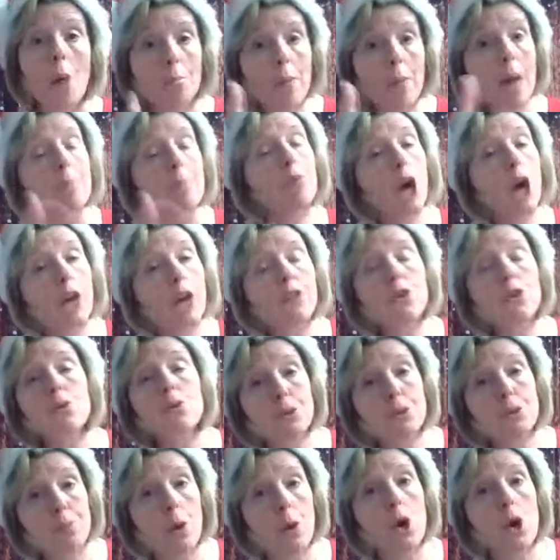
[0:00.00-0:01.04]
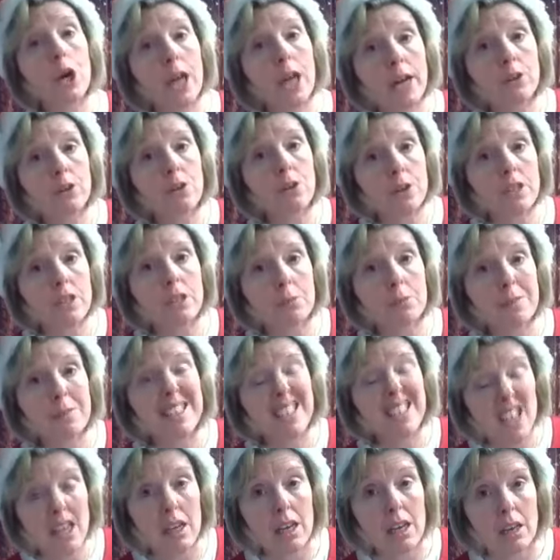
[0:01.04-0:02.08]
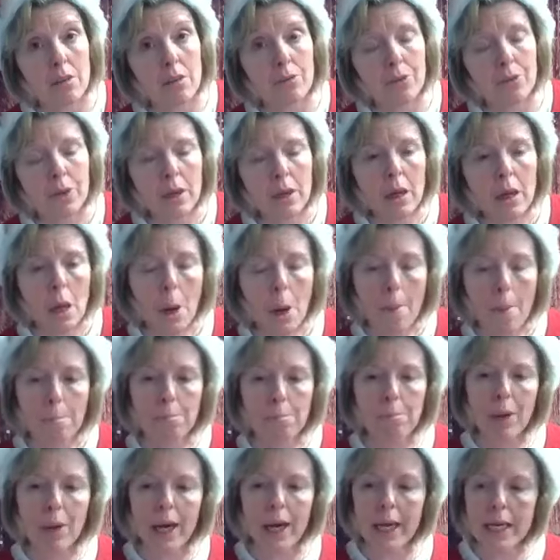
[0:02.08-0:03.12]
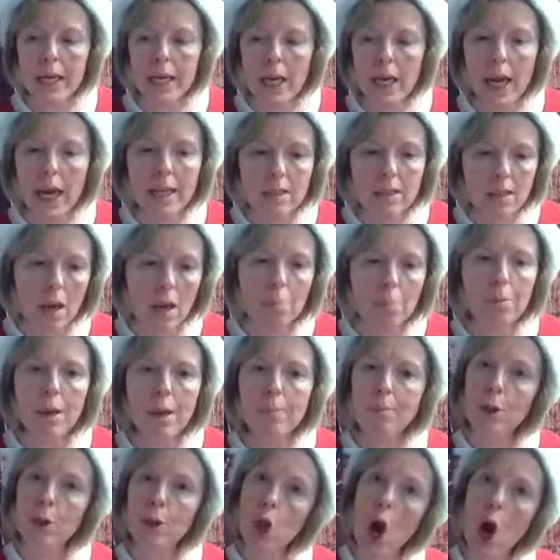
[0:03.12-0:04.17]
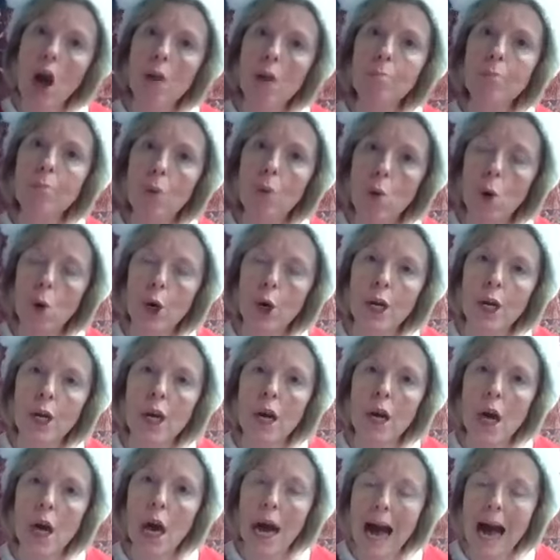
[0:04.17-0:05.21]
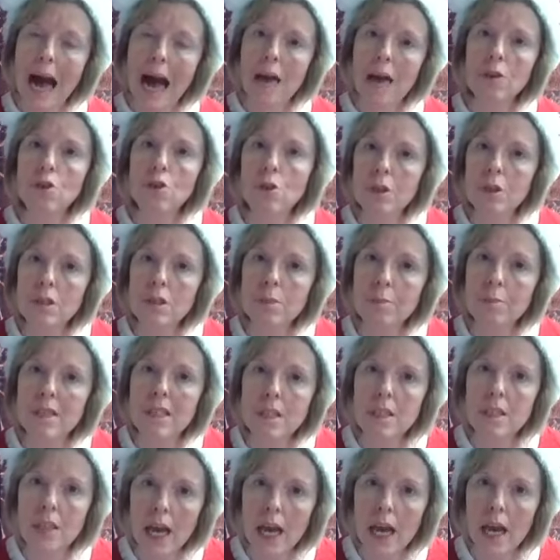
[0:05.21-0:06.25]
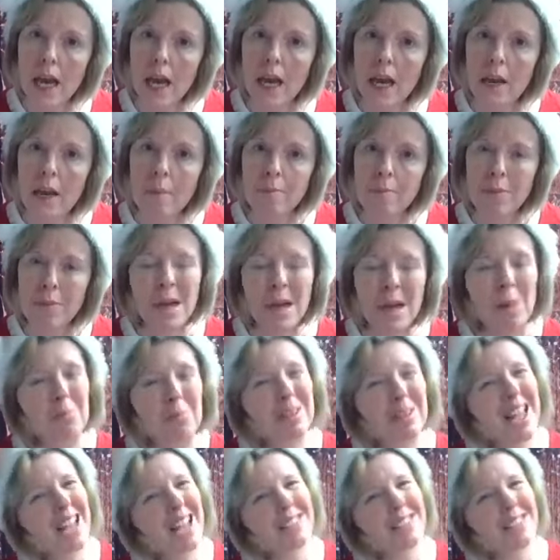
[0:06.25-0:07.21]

My brother was born on Christmas Eve, but, and some people are born on Christmas Day, but